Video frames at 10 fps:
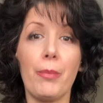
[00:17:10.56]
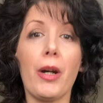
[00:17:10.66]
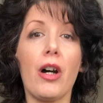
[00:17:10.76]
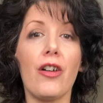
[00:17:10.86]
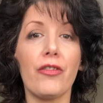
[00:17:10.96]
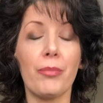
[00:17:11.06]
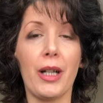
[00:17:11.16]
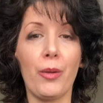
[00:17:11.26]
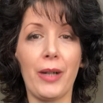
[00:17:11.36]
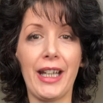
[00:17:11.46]
part of my
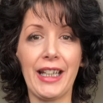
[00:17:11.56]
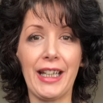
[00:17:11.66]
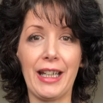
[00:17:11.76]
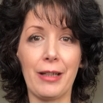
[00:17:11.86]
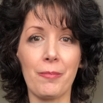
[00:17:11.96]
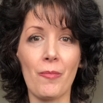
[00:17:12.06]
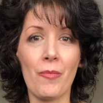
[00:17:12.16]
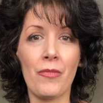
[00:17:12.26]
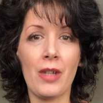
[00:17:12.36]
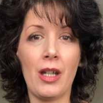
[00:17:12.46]
awakening.
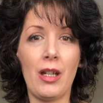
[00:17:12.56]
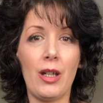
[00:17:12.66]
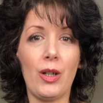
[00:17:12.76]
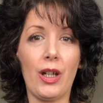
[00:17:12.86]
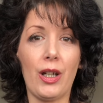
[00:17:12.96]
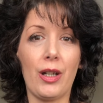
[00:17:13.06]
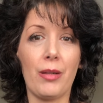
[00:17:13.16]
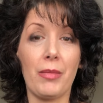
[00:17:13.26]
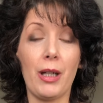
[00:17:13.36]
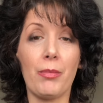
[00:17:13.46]

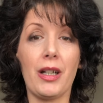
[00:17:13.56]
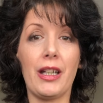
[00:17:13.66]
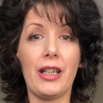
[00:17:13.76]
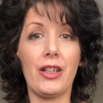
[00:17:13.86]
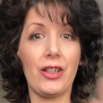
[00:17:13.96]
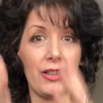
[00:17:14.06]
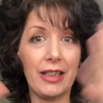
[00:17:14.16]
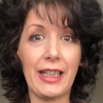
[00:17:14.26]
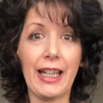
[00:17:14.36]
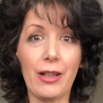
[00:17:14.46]
And my, you know,
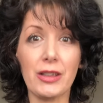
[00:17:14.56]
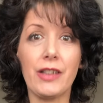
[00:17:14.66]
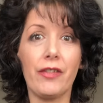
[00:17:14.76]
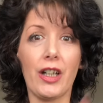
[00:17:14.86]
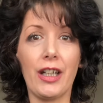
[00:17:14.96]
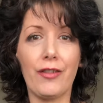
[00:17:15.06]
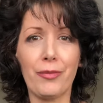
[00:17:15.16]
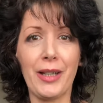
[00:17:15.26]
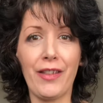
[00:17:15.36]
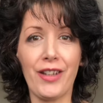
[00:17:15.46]
decalcifying of
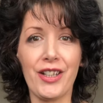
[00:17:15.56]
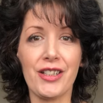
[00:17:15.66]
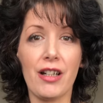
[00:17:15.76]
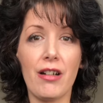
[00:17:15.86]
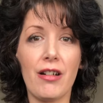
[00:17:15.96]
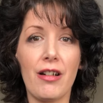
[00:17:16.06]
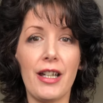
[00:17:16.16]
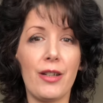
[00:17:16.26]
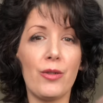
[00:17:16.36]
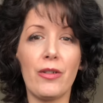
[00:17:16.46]
my third
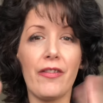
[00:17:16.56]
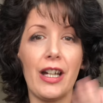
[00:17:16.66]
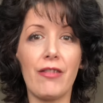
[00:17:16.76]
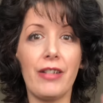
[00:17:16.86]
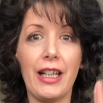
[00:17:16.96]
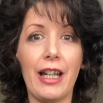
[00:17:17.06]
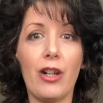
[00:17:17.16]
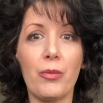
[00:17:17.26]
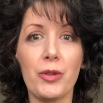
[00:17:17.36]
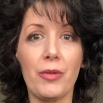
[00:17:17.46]
eye and all of that really
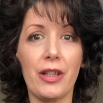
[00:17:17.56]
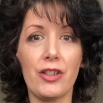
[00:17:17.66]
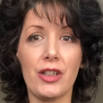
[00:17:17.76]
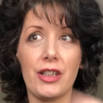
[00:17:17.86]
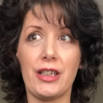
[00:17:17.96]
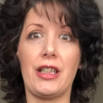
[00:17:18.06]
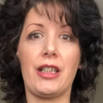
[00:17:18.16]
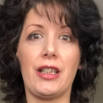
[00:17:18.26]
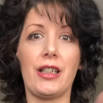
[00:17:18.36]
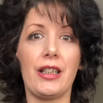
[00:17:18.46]
helped with just
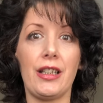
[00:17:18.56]
the